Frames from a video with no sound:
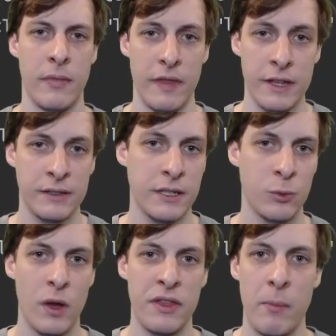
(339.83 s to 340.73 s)
This is
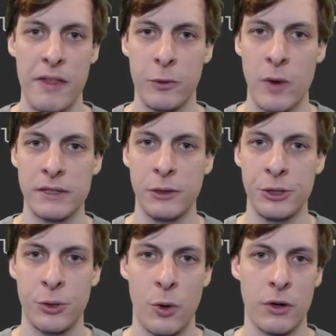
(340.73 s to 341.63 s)
what the method
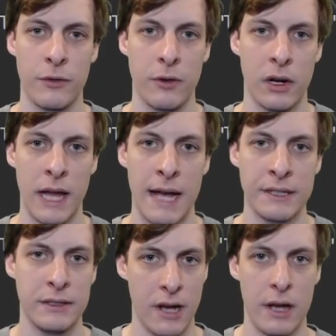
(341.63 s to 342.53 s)
resolution order for a
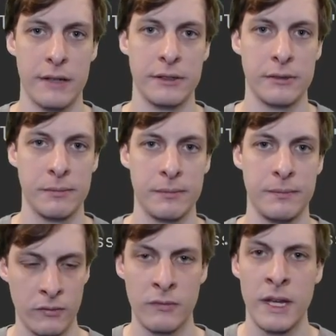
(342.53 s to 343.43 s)
class does.
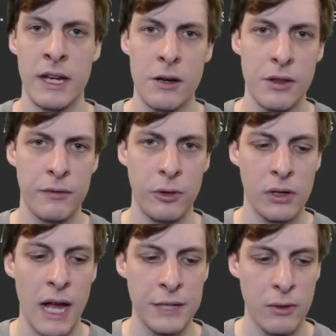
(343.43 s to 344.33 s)
Here, the full
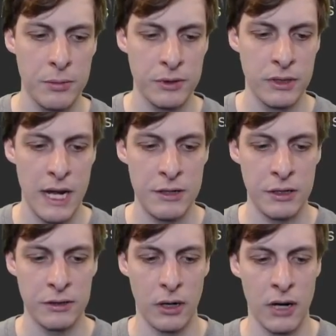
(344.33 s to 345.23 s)
class
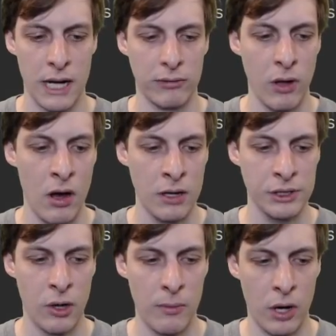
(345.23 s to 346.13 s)
representations are kind of long,
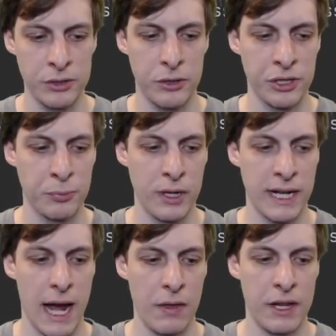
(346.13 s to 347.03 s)
so I'm also just printing
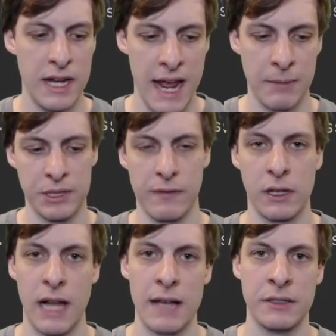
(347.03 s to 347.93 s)
out the names of the
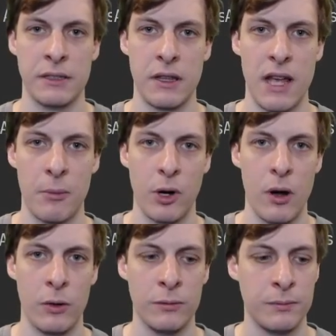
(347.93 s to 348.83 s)
classes in the
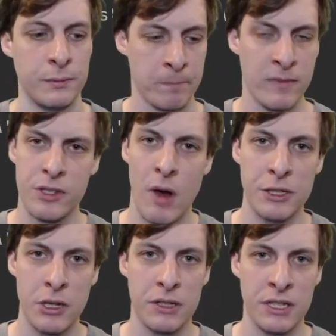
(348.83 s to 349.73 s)
MRO. So as
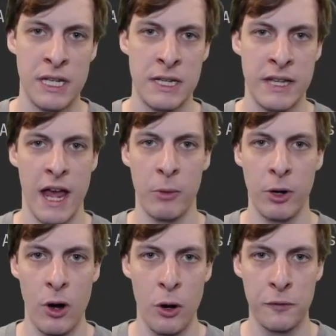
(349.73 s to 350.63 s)
you can see, the
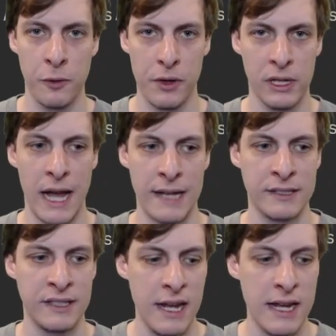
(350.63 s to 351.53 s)
MRO for the class
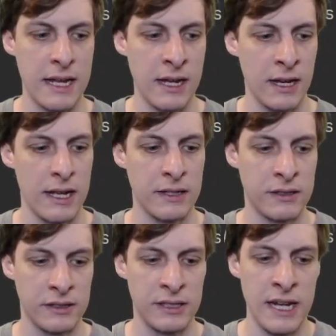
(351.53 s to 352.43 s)
C is
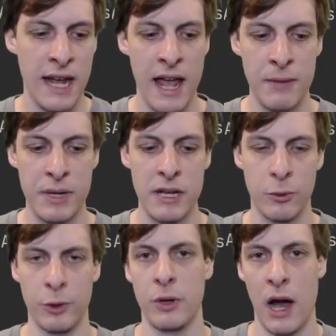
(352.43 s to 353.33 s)
CAB
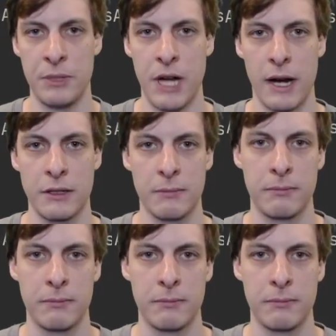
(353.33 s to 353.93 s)
root object.